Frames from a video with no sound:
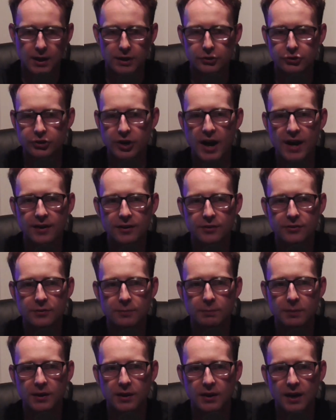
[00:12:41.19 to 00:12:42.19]
Shine in
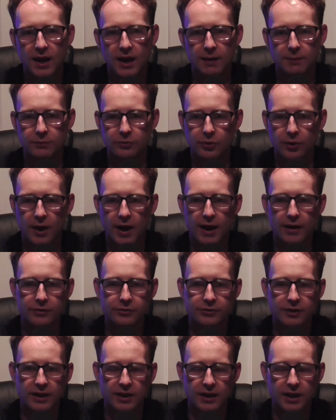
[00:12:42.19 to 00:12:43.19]
some big games. The Ohio
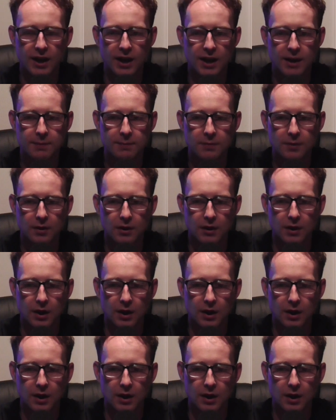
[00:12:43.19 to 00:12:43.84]
State game,